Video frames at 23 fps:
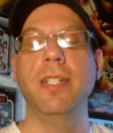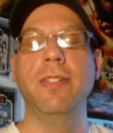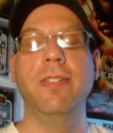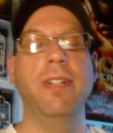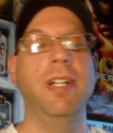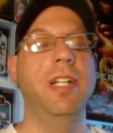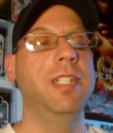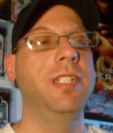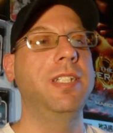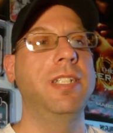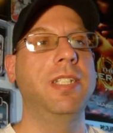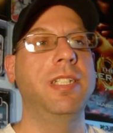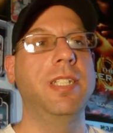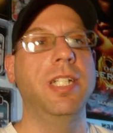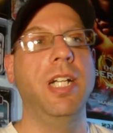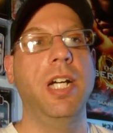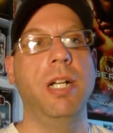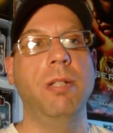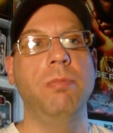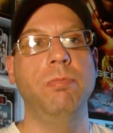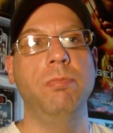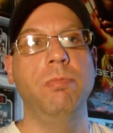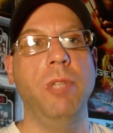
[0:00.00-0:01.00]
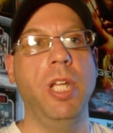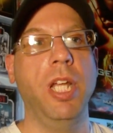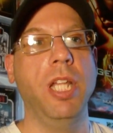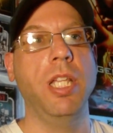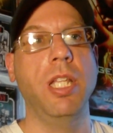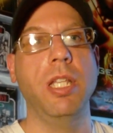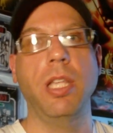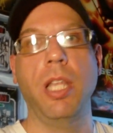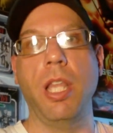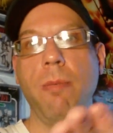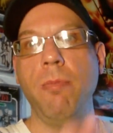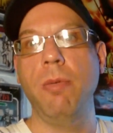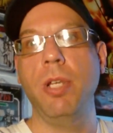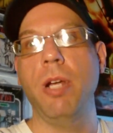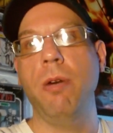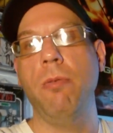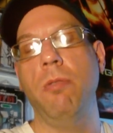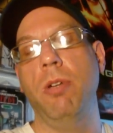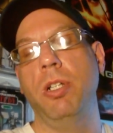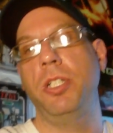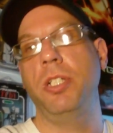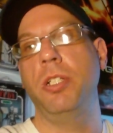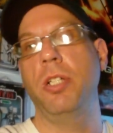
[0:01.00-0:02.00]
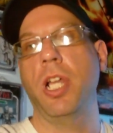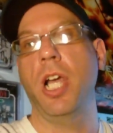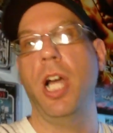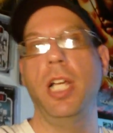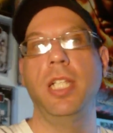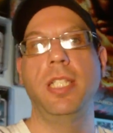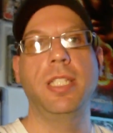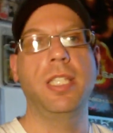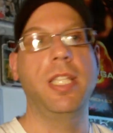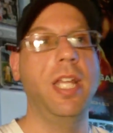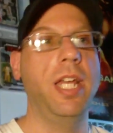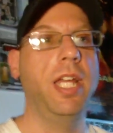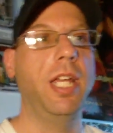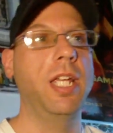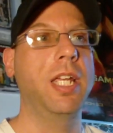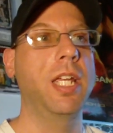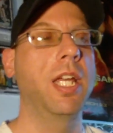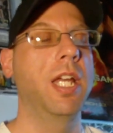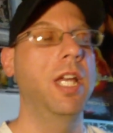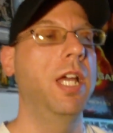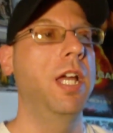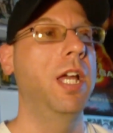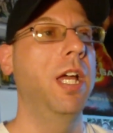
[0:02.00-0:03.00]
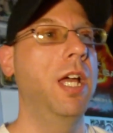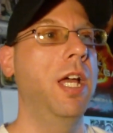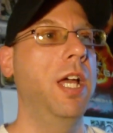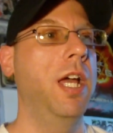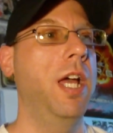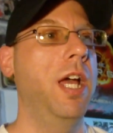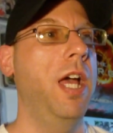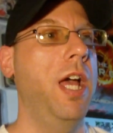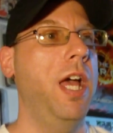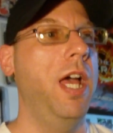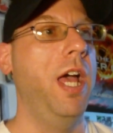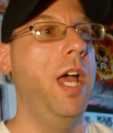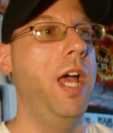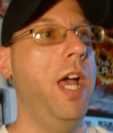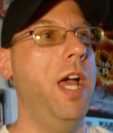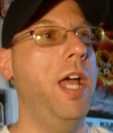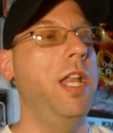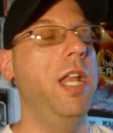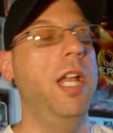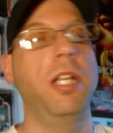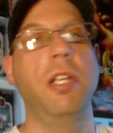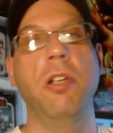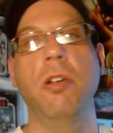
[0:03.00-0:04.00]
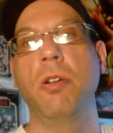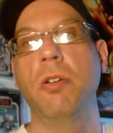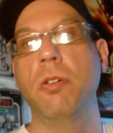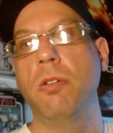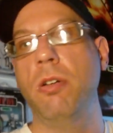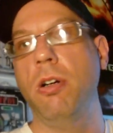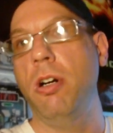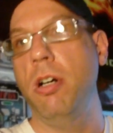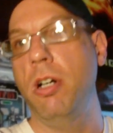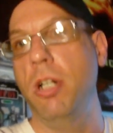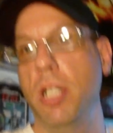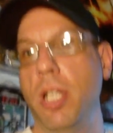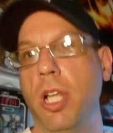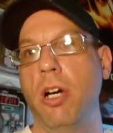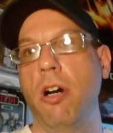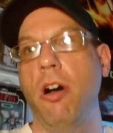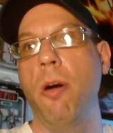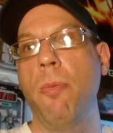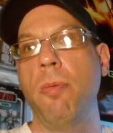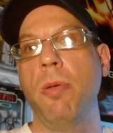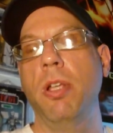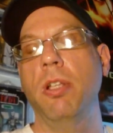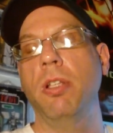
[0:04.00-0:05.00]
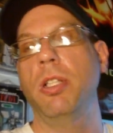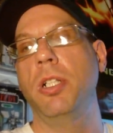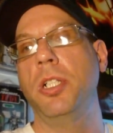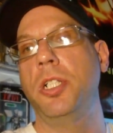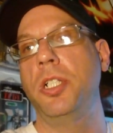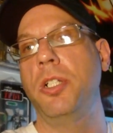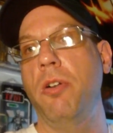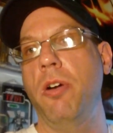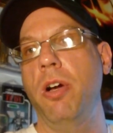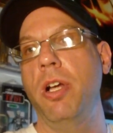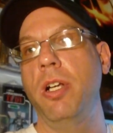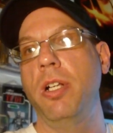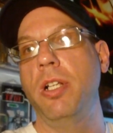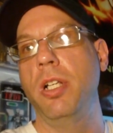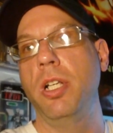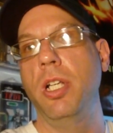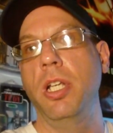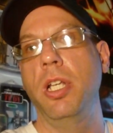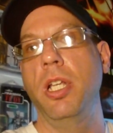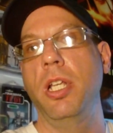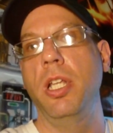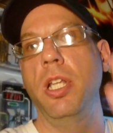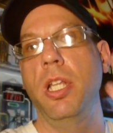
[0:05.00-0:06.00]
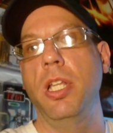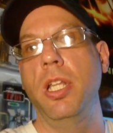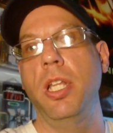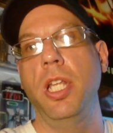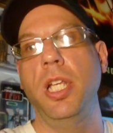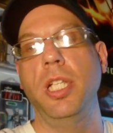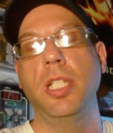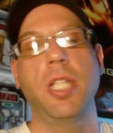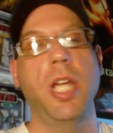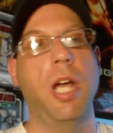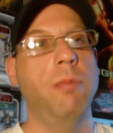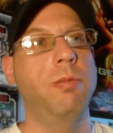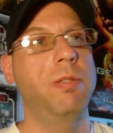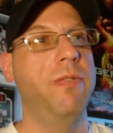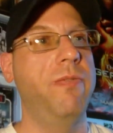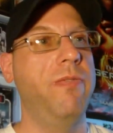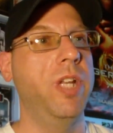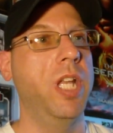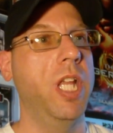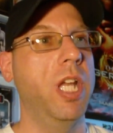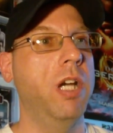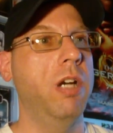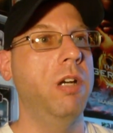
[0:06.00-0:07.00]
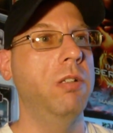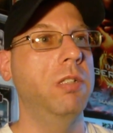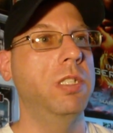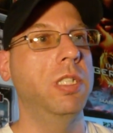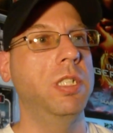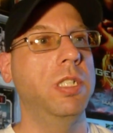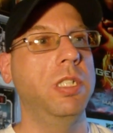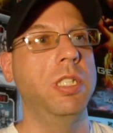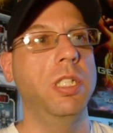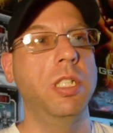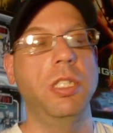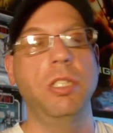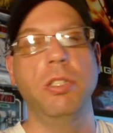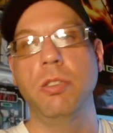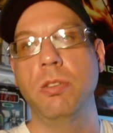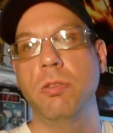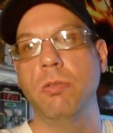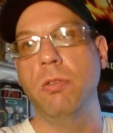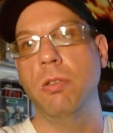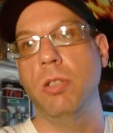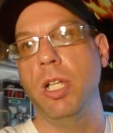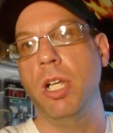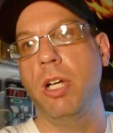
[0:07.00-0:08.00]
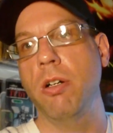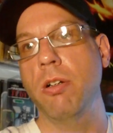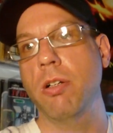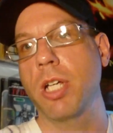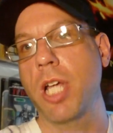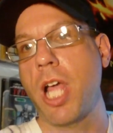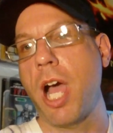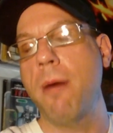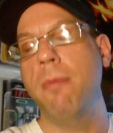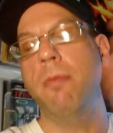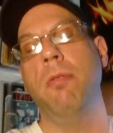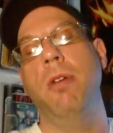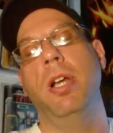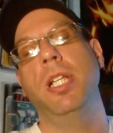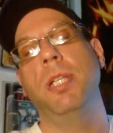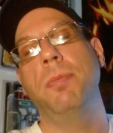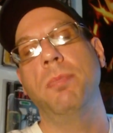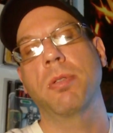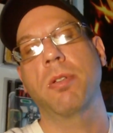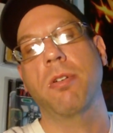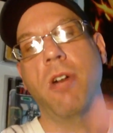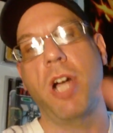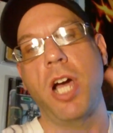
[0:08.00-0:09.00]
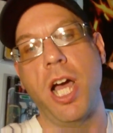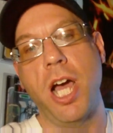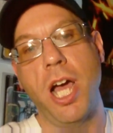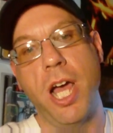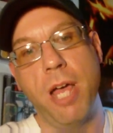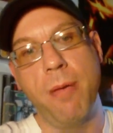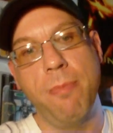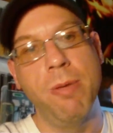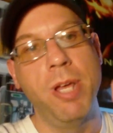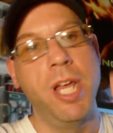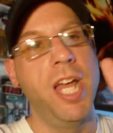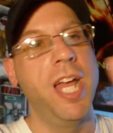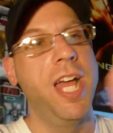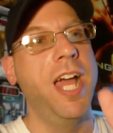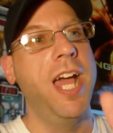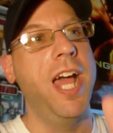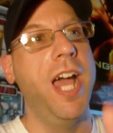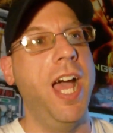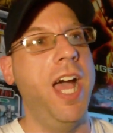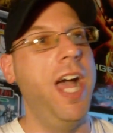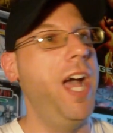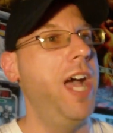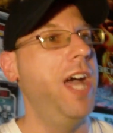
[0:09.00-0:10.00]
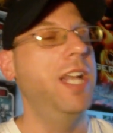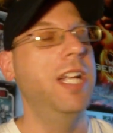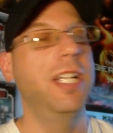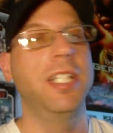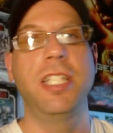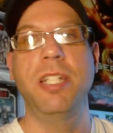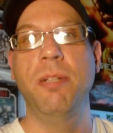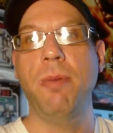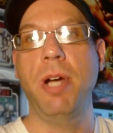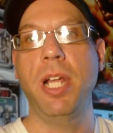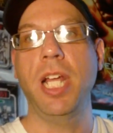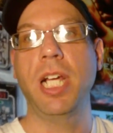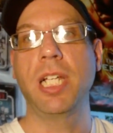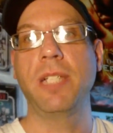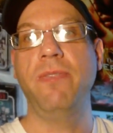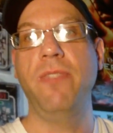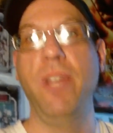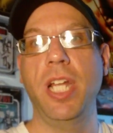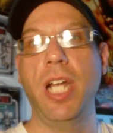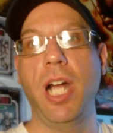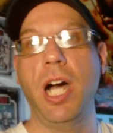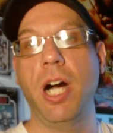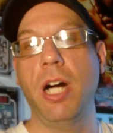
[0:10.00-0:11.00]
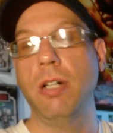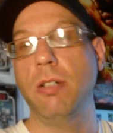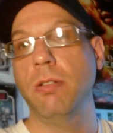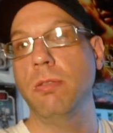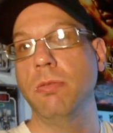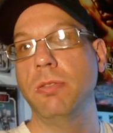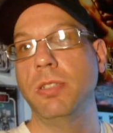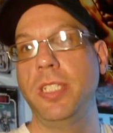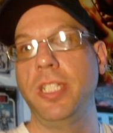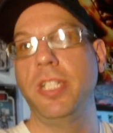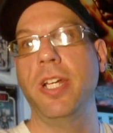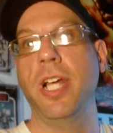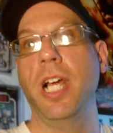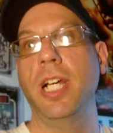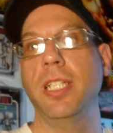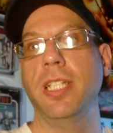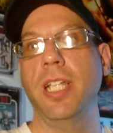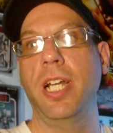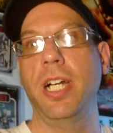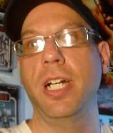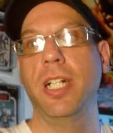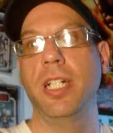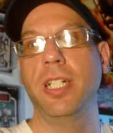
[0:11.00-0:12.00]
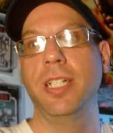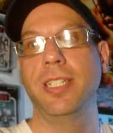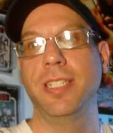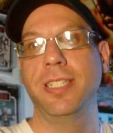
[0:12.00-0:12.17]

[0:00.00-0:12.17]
But let me know what you guys think. And as usual, hope you enjoyed these types of videos. And as usual, comment, rate, subscribe. And until my next vid, I'll see you guys later.